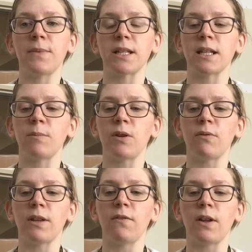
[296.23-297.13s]
That's going to be a
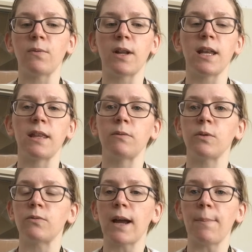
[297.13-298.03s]
really fun one, and then
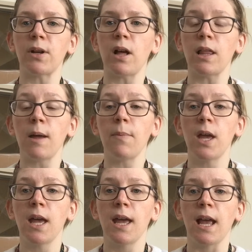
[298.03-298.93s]
we'll wrap it all up
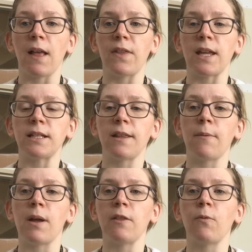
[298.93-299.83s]
at the end of
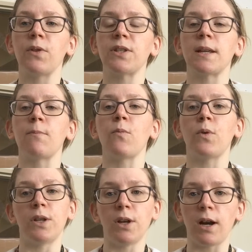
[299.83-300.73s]
the month with some
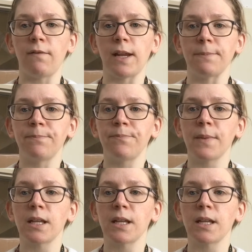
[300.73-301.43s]
wood carving.